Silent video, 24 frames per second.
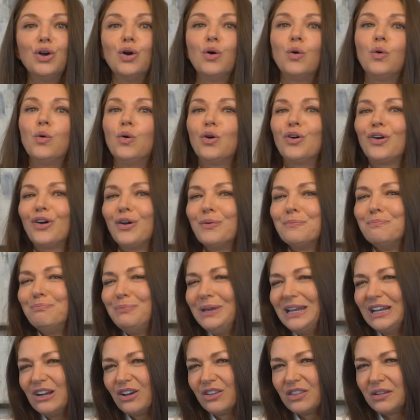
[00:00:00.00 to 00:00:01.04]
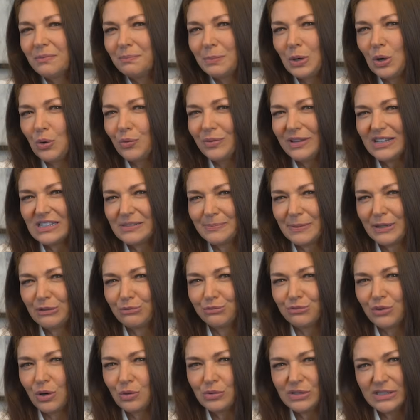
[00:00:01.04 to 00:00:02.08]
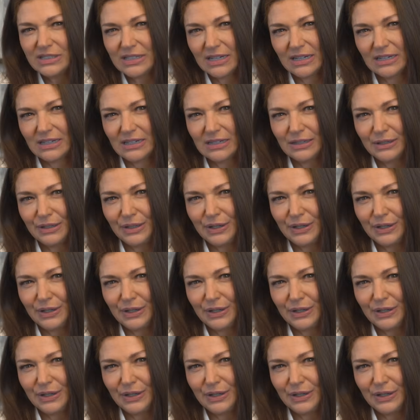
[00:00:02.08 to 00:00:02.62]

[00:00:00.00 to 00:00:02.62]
Or meat on the bone that's been roasted,